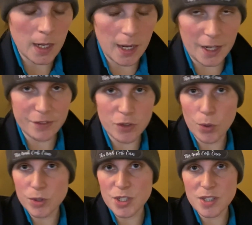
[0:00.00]
I've
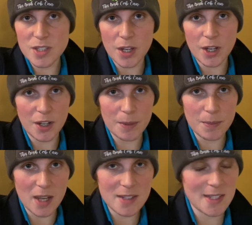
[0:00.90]
noticed that
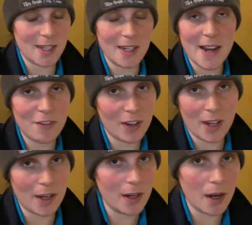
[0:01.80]
a
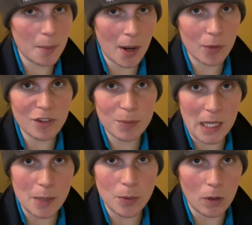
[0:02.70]
significant amount of
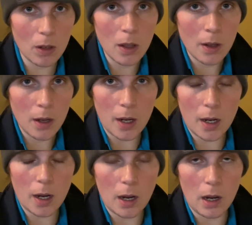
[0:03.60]
people
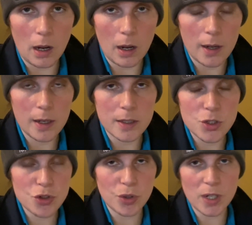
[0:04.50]
are
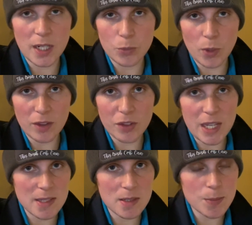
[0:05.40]
struggling with
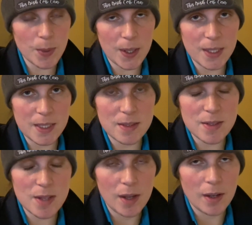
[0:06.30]
kissing spines.